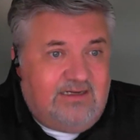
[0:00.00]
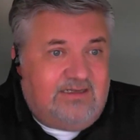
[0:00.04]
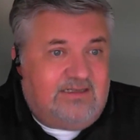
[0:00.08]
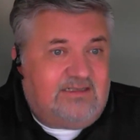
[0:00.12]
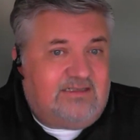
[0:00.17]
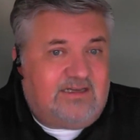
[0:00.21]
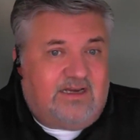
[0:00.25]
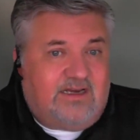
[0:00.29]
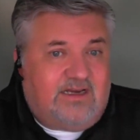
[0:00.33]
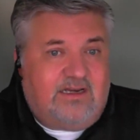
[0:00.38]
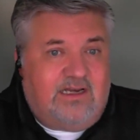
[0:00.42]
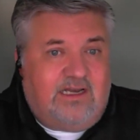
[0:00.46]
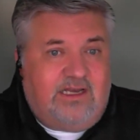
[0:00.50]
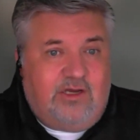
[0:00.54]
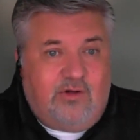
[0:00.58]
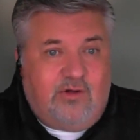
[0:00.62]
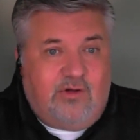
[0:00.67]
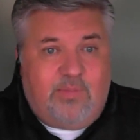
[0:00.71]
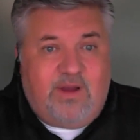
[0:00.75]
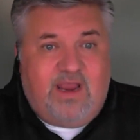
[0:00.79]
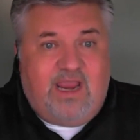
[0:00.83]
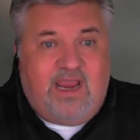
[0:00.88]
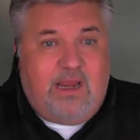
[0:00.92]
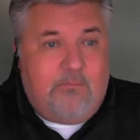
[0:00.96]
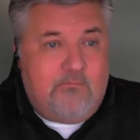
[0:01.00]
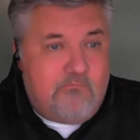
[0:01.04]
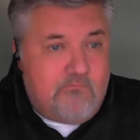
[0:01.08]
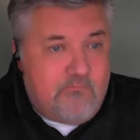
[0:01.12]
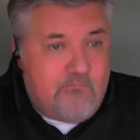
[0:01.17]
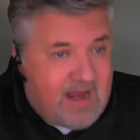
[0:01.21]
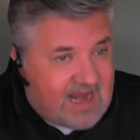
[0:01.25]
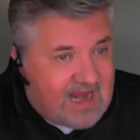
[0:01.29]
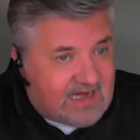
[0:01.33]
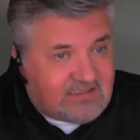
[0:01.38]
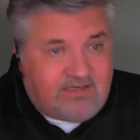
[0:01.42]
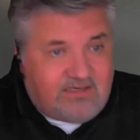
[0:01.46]
Suddenly you're paying
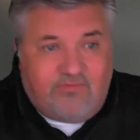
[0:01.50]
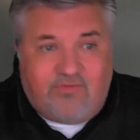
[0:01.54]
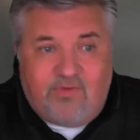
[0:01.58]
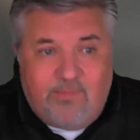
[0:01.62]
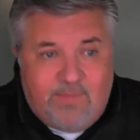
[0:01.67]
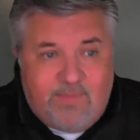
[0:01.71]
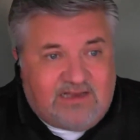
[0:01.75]
massive